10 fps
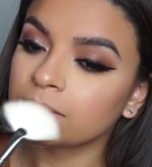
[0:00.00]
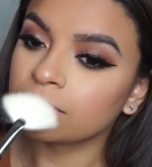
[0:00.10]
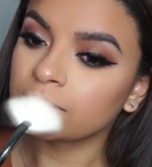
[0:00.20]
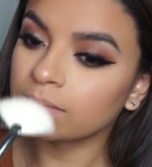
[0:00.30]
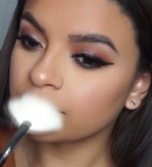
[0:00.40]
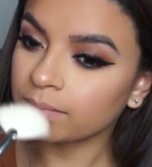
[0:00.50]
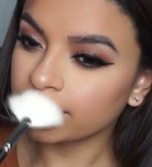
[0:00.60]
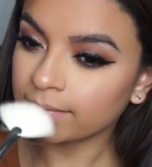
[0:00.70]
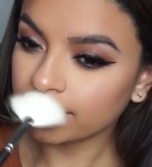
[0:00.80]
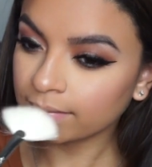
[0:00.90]

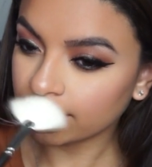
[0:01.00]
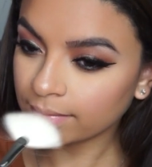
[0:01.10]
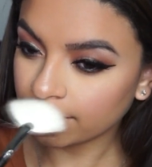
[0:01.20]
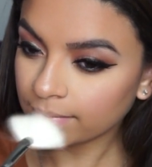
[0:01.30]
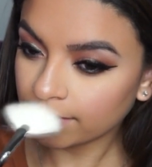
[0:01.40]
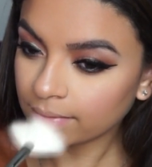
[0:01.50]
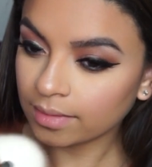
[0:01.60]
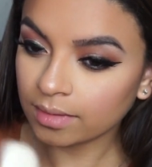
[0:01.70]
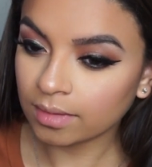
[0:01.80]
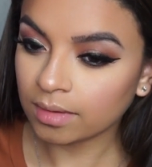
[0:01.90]

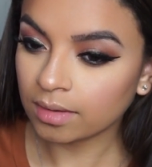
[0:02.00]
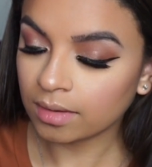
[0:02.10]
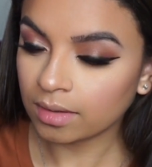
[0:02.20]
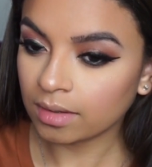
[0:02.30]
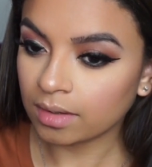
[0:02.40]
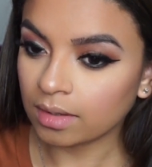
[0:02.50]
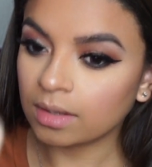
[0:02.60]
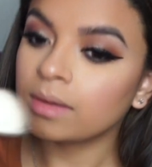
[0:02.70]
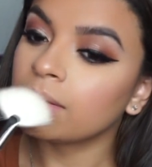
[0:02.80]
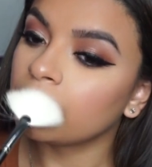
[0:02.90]

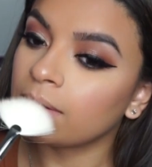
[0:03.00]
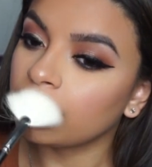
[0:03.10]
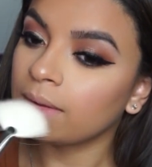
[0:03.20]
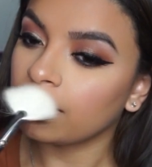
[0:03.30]
[no speech]